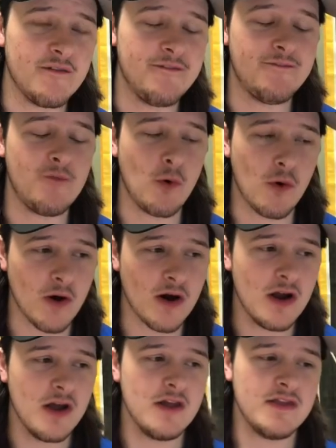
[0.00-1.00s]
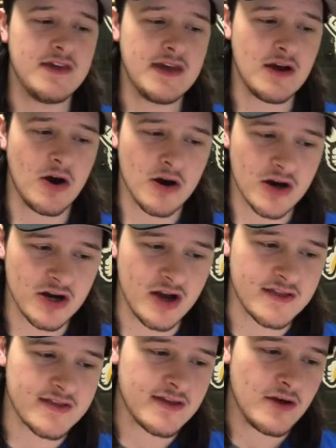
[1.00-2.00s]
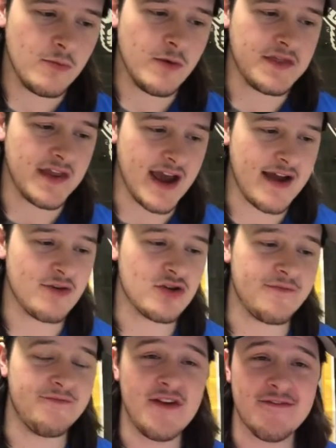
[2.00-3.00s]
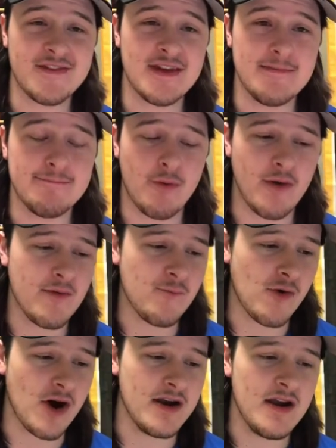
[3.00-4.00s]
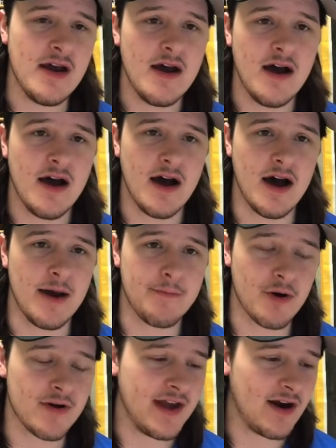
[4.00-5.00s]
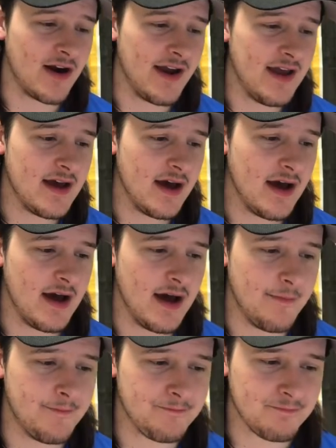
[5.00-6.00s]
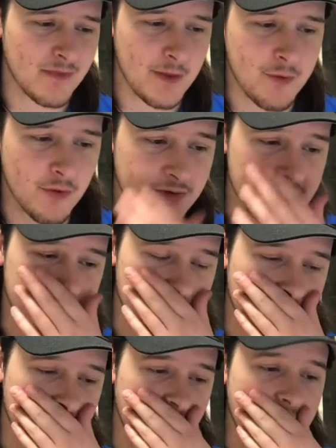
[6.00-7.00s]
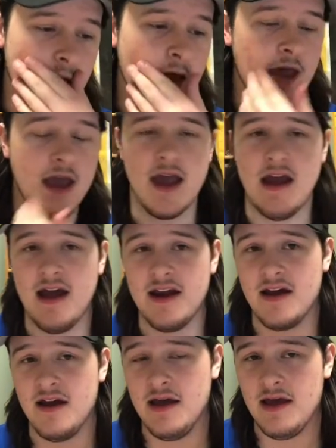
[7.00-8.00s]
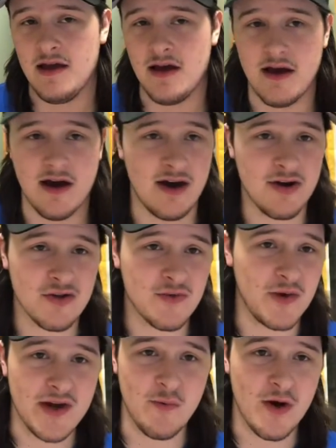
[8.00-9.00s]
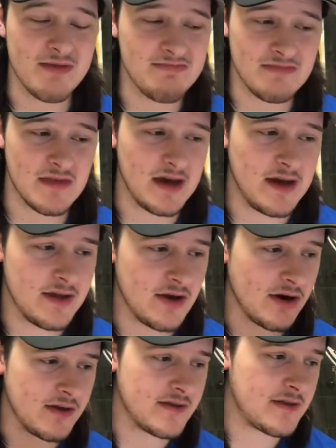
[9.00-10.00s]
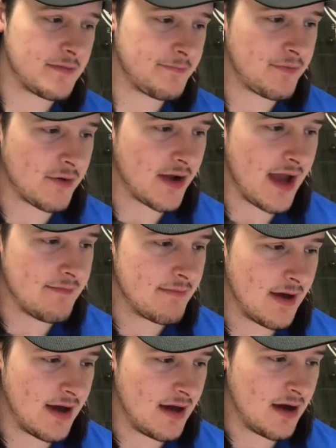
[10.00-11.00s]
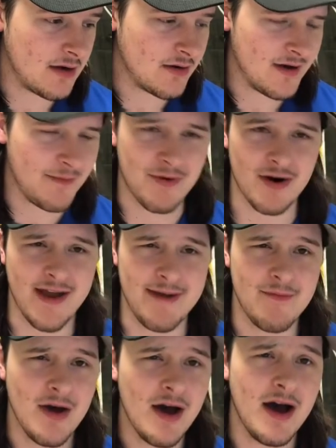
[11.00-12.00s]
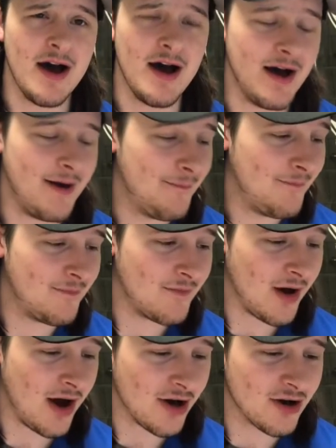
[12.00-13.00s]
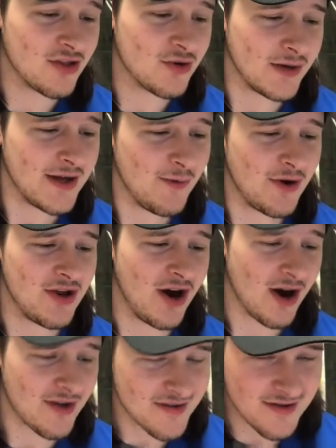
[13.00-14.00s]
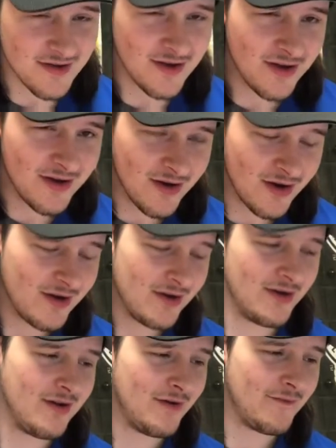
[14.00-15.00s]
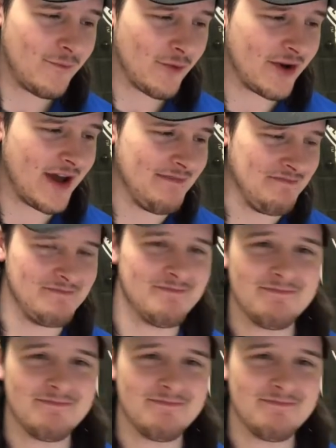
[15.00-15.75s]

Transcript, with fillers: for the Argonauts with an average of fifteen point one uh, per carry, um, per reception, sorry. And a uh, one hundred twenty-one uh, yards per game, uh, or not per game, um, one hundred twenty-one yards for the night.